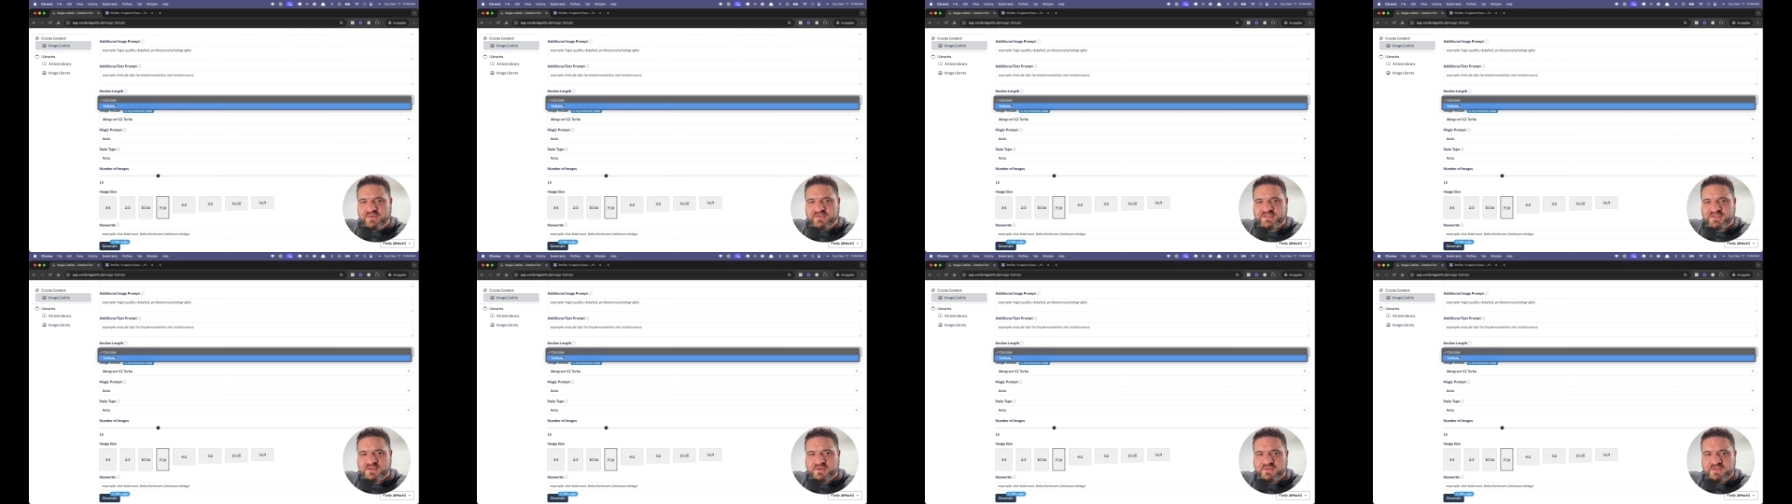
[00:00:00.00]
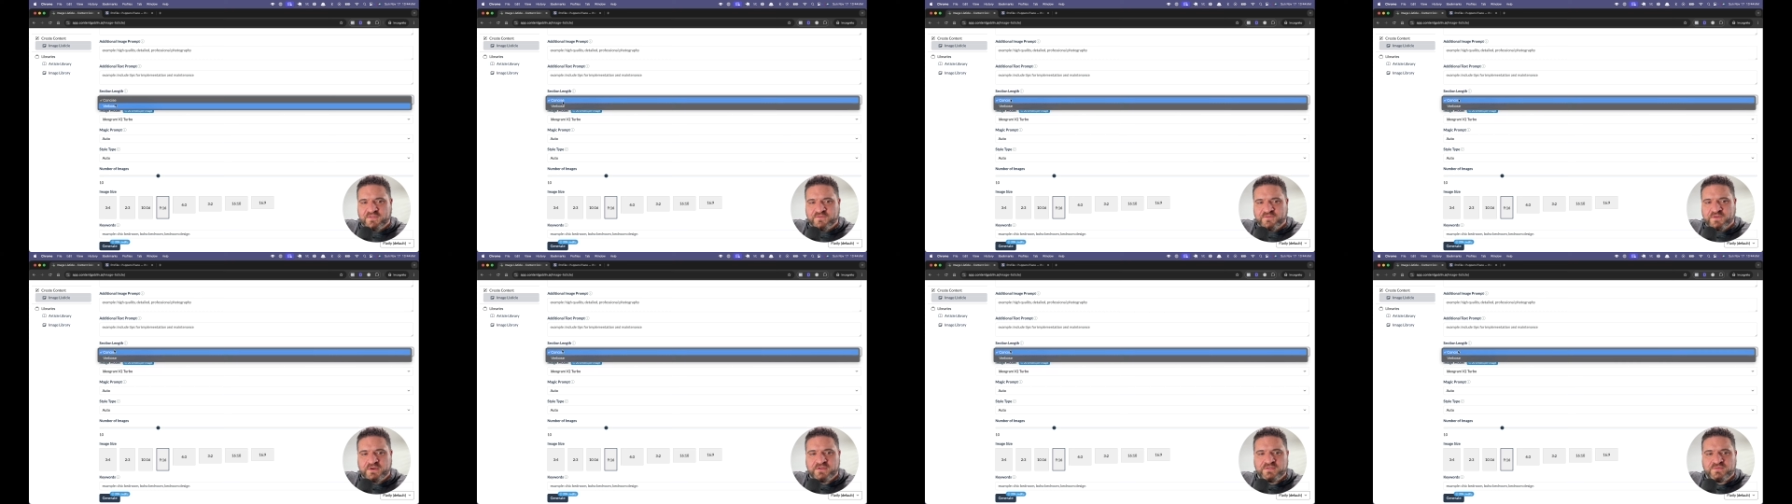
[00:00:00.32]
So the
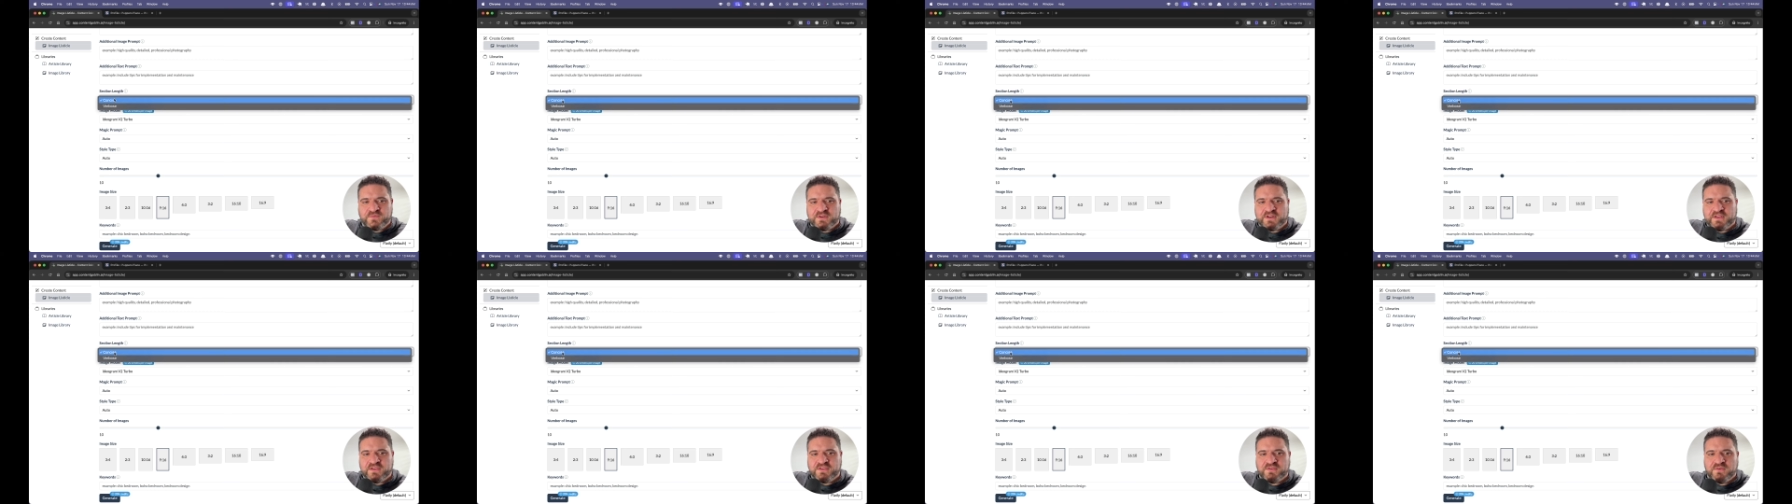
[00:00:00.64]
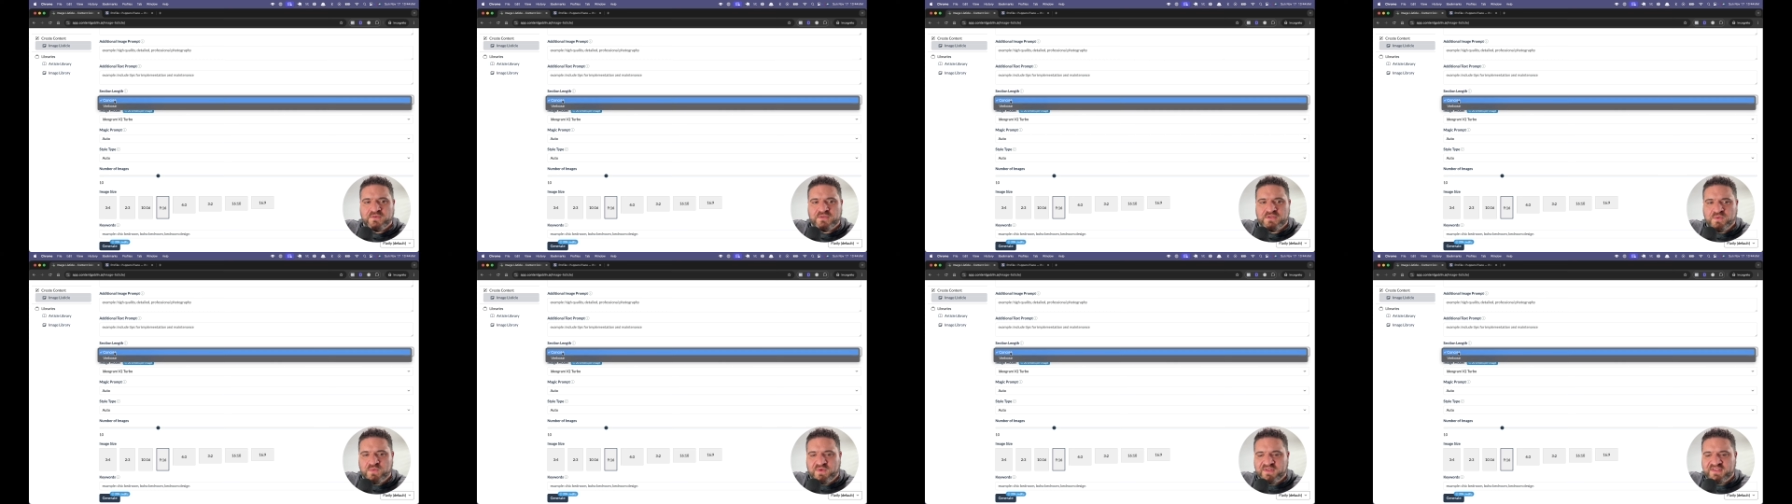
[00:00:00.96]
first one I
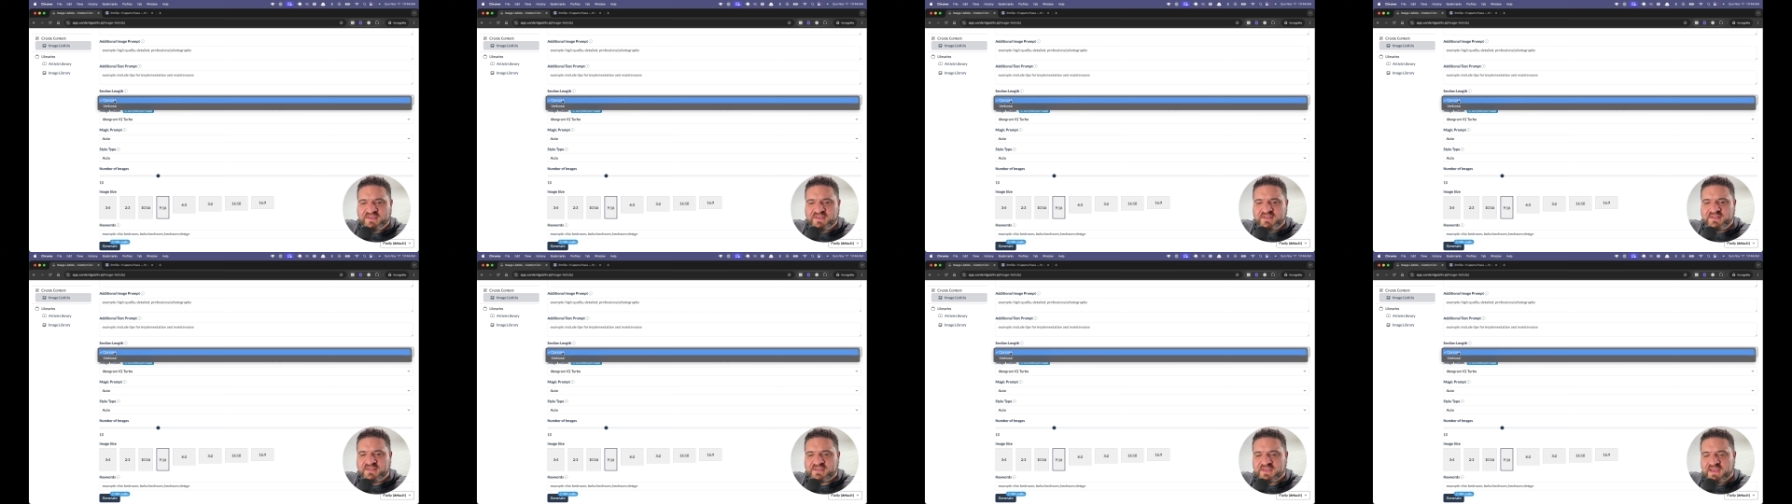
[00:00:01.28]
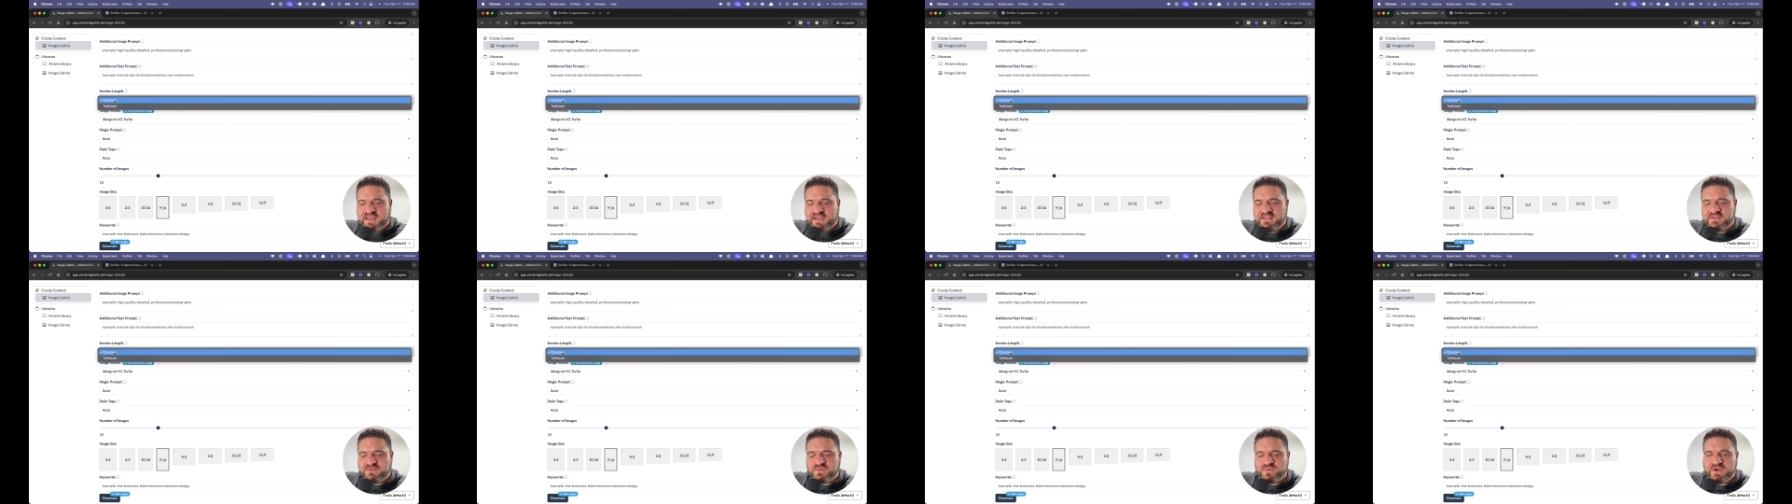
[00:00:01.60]
showed you was
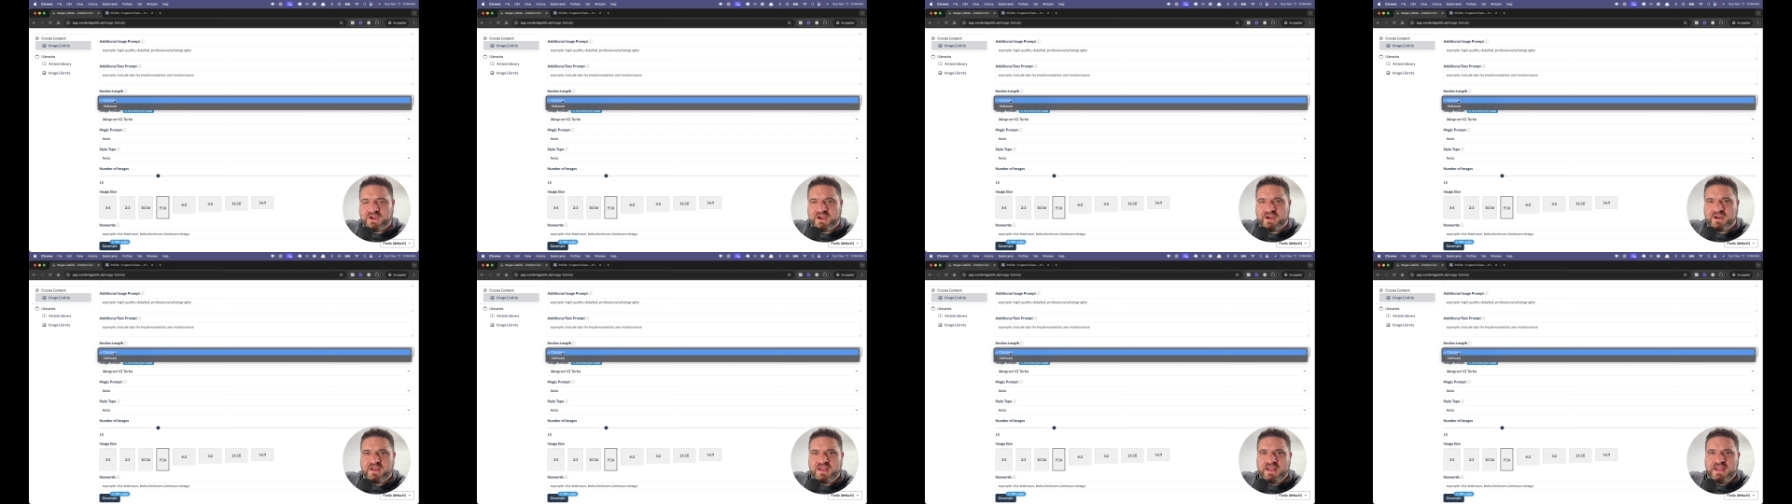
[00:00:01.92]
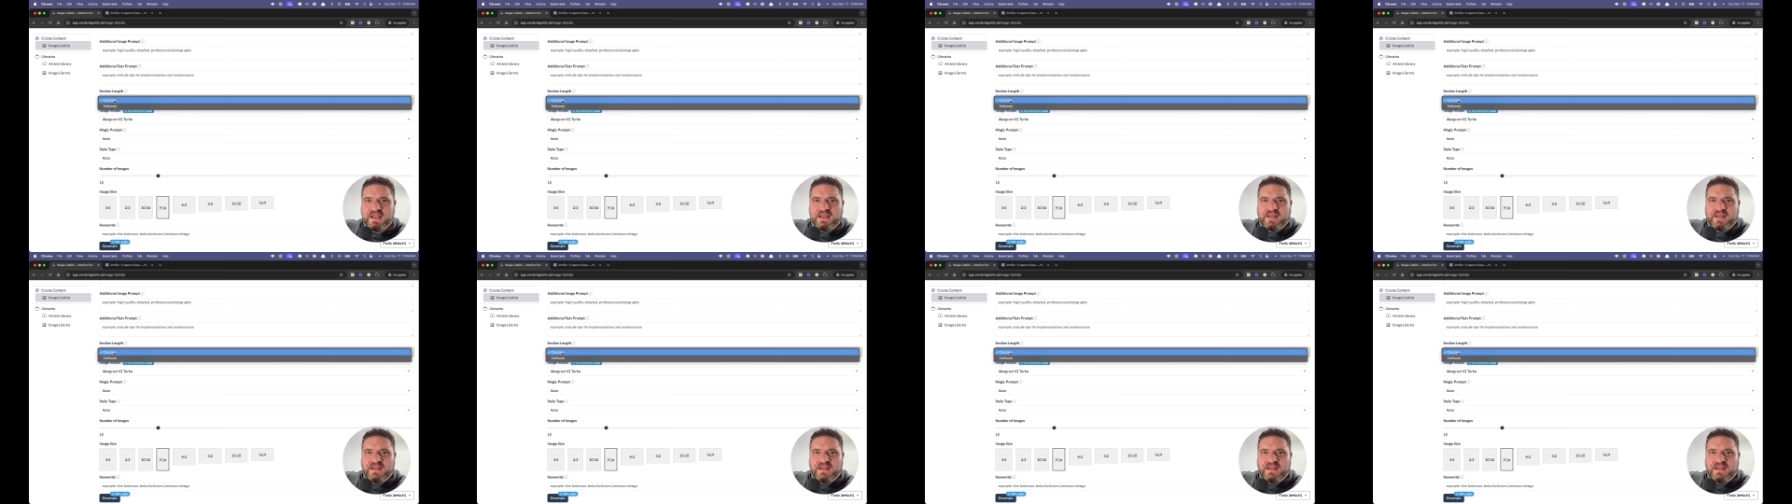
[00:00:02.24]
concise, where